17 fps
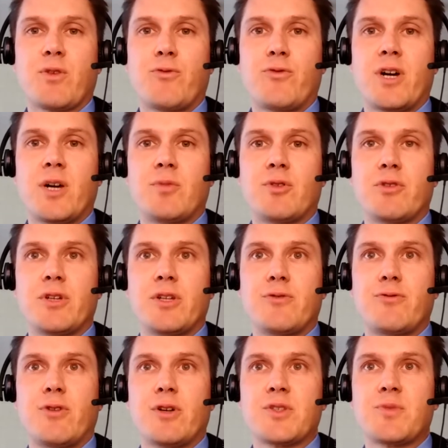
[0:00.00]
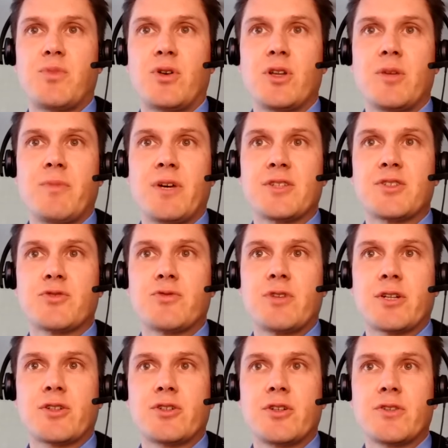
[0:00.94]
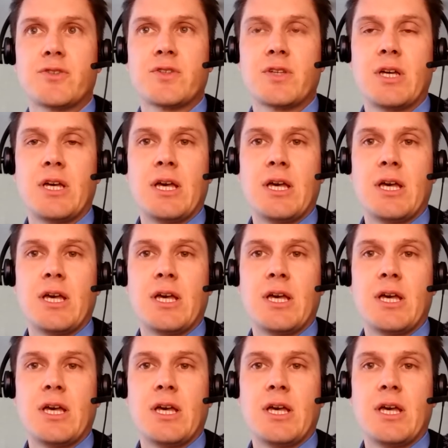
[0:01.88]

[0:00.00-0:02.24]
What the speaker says: fiber-reinforced polymer structures,